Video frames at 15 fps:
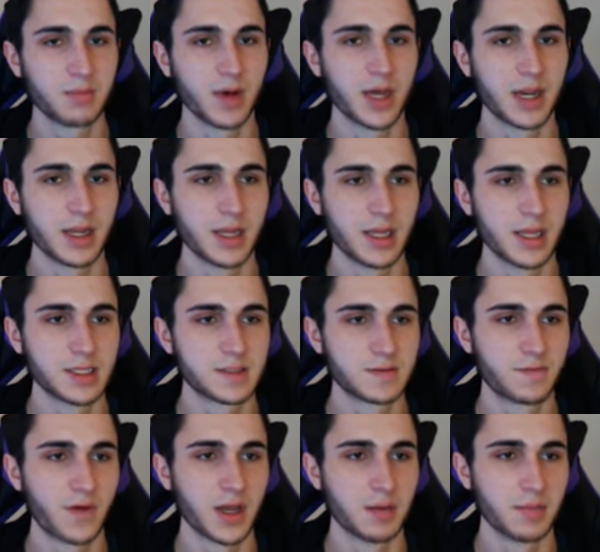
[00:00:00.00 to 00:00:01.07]
but it's
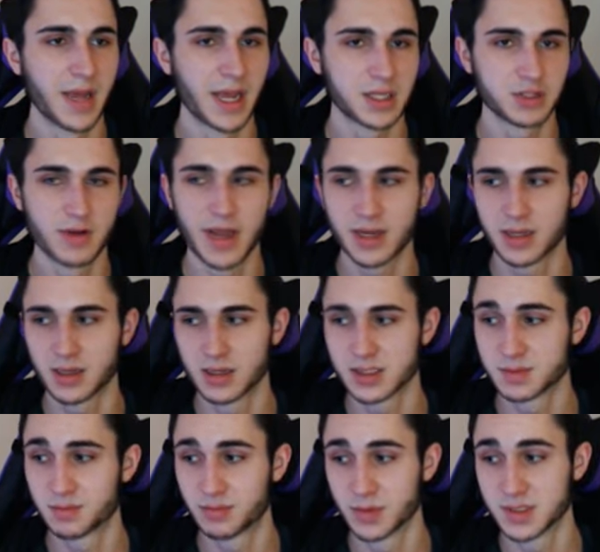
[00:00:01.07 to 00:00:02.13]
fun backtracking.
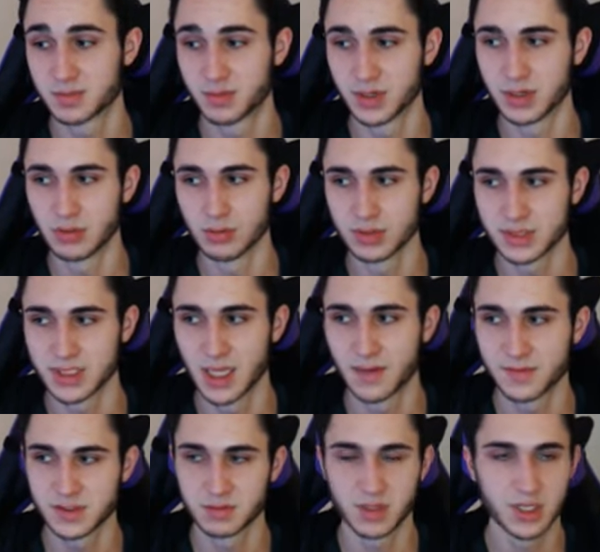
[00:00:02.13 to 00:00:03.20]
It's pretty cool stuff.
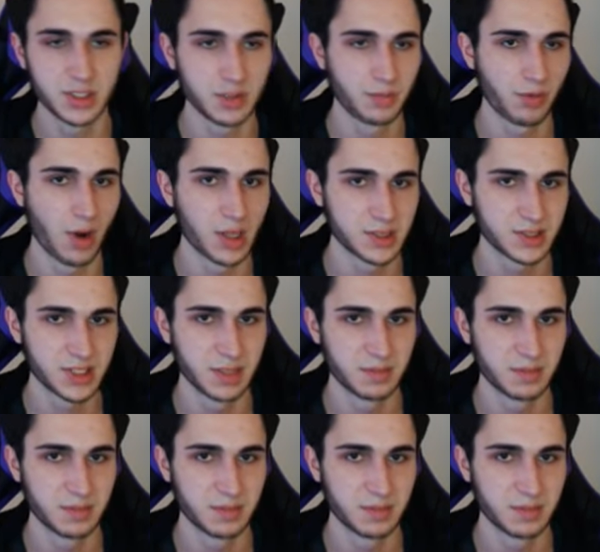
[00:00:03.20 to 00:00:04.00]
So we're going to do prawn skip